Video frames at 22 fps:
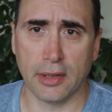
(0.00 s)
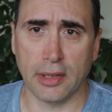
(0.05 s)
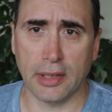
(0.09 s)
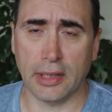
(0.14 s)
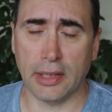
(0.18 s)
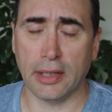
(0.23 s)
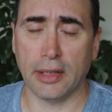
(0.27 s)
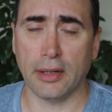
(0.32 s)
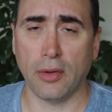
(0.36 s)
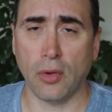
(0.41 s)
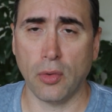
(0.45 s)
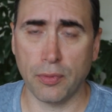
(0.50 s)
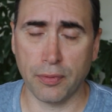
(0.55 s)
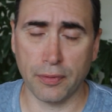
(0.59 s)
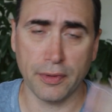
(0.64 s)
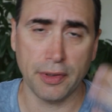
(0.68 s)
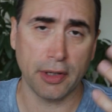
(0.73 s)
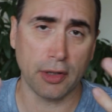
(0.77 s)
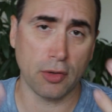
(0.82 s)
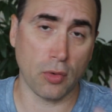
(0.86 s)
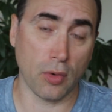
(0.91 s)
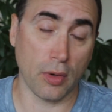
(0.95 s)

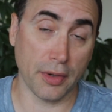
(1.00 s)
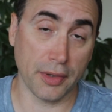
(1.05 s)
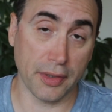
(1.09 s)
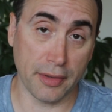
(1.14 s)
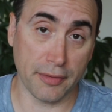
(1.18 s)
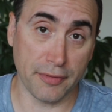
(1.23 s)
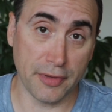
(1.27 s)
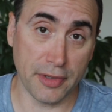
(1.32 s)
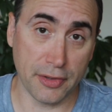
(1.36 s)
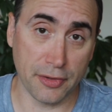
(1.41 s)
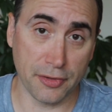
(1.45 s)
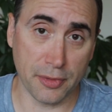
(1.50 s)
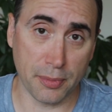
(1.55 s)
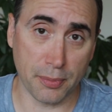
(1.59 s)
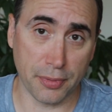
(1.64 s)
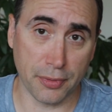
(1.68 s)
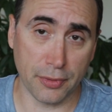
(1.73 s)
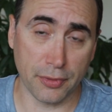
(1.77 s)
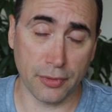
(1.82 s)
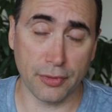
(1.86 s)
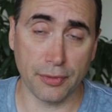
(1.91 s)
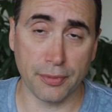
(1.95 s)
hopefully the quality of the video is
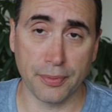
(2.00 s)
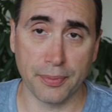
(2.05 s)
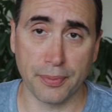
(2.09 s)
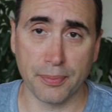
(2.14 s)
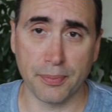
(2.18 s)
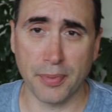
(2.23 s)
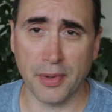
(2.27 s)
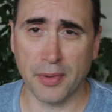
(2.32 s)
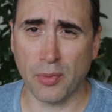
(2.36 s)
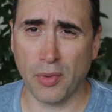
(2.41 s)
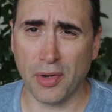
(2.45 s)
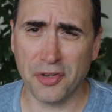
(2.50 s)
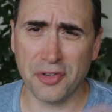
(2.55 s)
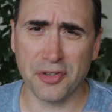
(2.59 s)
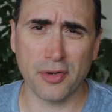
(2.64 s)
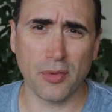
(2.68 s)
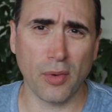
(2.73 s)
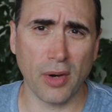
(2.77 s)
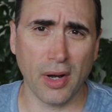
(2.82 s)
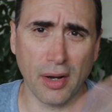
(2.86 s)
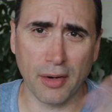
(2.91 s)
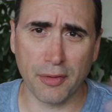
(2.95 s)
improved, but once
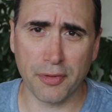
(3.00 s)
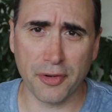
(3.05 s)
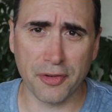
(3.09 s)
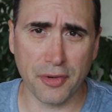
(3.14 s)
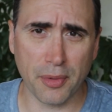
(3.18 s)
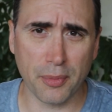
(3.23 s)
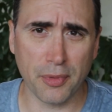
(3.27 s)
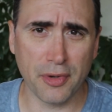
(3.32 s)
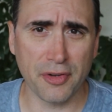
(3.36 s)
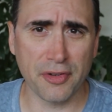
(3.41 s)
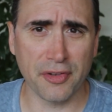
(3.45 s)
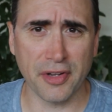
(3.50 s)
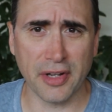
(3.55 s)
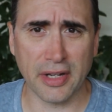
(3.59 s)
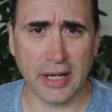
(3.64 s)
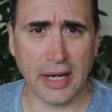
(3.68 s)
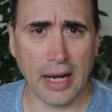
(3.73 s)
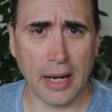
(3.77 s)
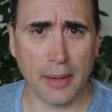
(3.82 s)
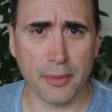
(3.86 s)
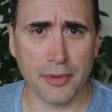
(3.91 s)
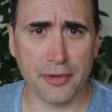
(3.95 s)
in a while, for some reason, the
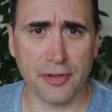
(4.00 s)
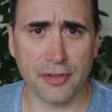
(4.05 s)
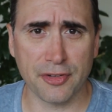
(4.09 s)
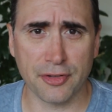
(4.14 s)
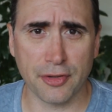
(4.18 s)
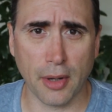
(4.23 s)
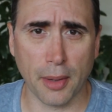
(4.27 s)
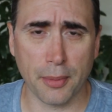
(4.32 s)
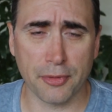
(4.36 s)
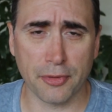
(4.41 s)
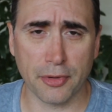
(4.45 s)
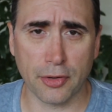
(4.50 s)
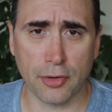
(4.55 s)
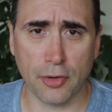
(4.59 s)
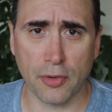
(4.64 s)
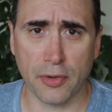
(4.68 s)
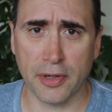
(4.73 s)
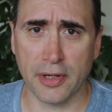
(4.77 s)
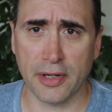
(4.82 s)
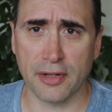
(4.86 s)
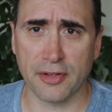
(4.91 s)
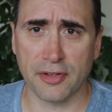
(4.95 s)
camera just stops
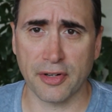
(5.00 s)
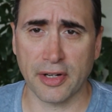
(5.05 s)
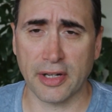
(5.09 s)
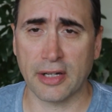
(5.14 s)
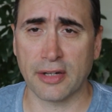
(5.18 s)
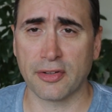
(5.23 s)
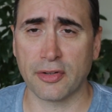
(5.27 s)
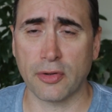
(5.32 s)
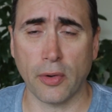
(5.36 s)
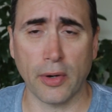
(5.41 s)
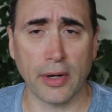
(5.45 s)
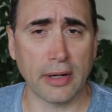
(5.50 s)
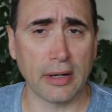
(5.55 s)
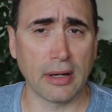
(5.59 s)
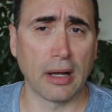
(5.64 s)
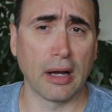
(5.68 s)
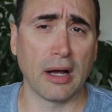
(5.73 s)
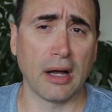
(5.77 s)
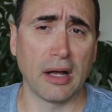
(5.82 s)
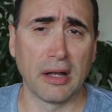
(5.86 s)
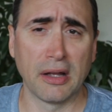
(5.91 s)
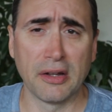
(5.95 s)
recording. It's like, it's going,
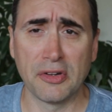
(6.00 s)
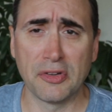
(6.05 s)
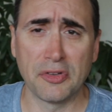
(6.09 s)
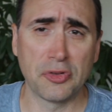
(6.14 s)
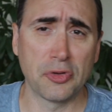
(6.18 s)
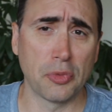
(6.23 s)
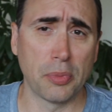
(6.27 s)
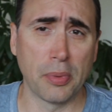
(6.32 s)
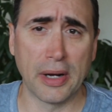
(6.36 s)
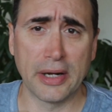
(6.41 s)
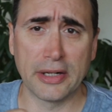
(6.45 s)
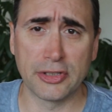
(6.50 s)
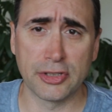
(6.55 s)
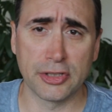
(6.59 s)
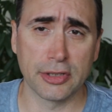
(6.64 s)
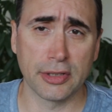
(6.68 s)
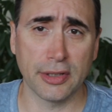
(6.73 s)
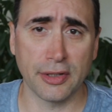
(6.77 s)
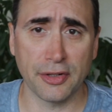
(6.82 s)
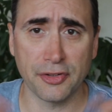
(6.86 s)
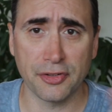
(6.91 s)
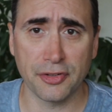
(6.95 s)
ah, it's too
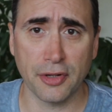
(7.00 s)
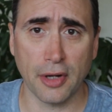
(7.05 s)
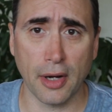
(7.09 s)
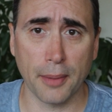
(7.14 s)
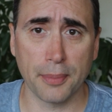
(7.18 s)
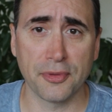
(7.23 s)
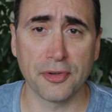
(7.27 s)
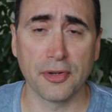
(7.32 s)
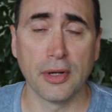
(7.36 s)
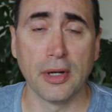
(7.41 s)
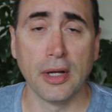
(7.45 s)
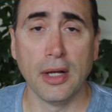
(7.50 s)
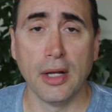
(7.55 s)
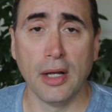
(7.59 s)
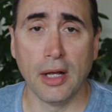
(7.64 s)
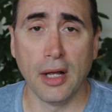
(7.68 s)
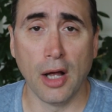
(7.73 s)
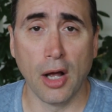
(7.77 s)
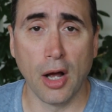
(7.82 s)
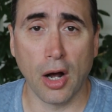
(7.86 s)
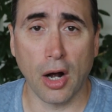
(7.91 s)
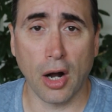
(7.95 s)
much, and stops.
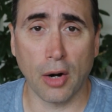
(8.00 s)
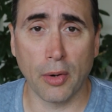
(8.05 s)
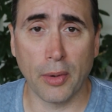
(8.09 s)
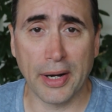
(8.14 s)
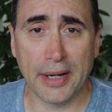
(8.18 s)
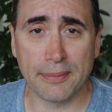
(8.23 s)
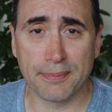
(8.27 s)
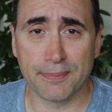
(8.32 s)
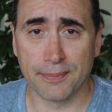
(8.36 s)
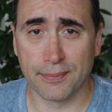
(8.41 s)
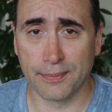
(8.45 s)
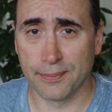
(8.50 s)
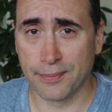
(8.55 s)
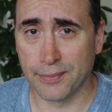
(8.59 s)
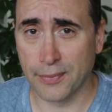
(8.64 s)
All right.